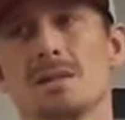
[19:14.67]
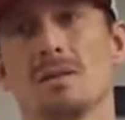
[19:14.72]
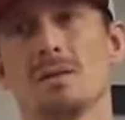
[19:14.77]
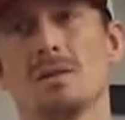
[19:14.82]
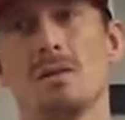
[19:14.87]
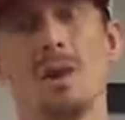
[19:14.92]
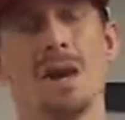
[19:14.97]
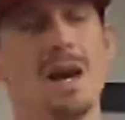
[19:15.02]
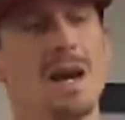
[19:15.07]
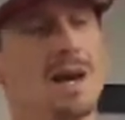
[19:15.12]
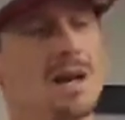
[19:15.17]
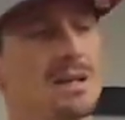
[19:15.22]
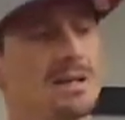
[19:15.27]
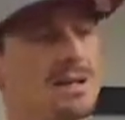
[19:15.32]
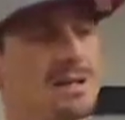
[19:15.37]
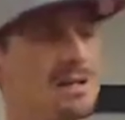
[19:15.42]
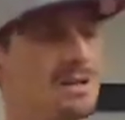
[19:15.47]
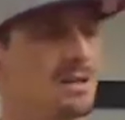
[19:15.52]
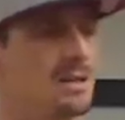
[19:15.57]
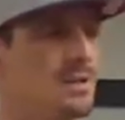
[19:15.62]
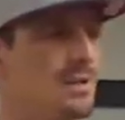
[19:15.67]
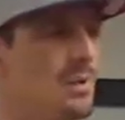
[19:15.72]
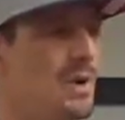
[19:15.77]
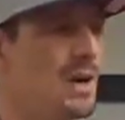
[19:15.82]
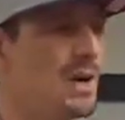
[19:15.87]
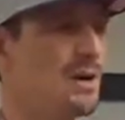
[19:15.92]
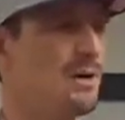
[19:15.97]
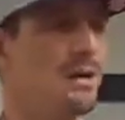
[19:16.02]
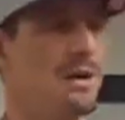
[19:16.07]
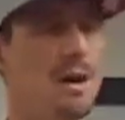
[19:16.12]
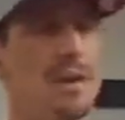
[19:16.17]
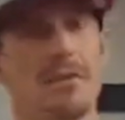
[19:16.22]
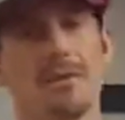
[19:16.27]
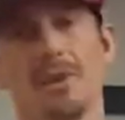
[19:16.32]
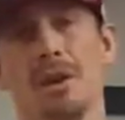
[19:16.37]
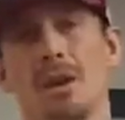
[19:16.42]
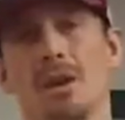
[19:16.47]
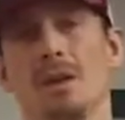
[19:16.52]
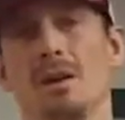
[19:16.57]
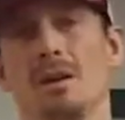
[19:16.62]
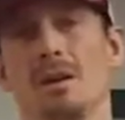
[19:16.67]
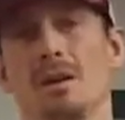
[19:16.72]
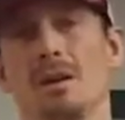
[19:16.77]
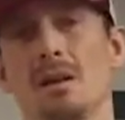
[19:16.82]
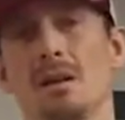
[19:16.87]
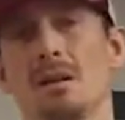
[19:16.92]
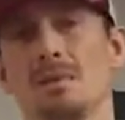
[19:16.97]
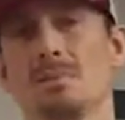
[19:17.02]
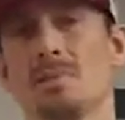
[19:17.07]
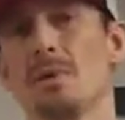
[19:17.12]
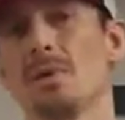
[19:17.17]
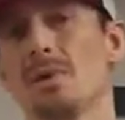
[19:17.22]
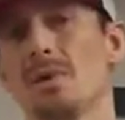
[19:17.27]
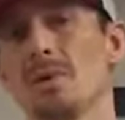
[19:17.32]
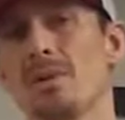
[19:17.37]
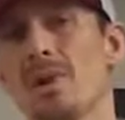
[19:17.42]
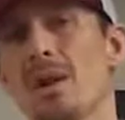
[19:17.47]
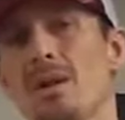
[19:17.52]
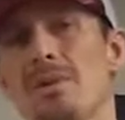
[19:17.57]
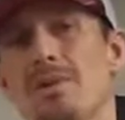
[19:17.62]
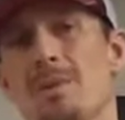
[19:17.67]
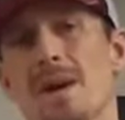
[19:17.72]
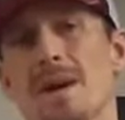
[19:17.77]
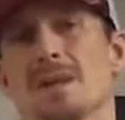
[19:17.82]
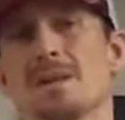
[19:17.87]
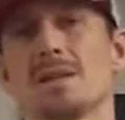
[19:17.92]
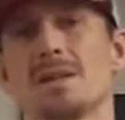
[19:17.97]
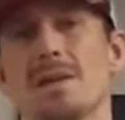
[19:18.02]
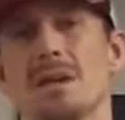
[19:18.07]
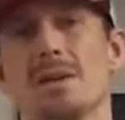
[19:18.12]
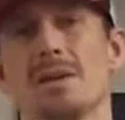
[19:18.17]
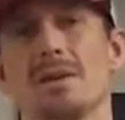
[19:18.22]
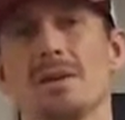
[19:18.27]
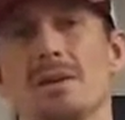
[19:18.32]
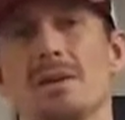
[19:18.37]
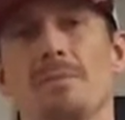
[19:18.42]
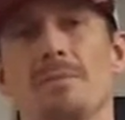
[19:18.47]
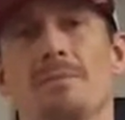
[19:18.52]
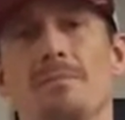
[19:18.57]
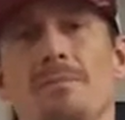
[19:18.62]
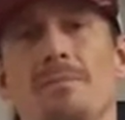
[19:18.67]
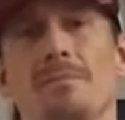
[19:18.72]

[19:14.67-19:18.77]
who had nothing and is putting her life back together,